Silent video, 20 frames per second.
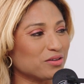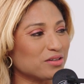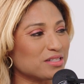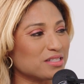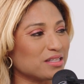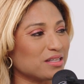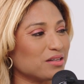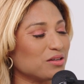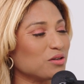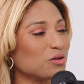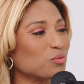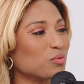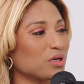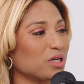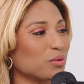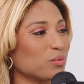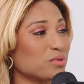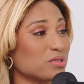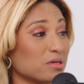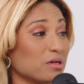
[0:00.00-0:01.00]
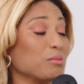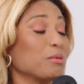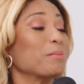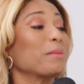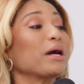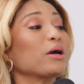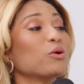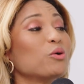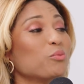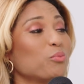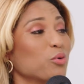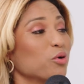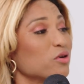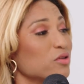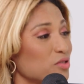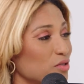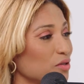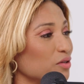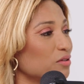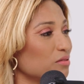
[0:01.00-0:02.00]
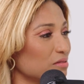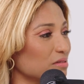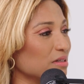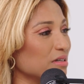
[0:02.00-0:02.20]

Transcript: or didn't know what it was going to be, my own personal.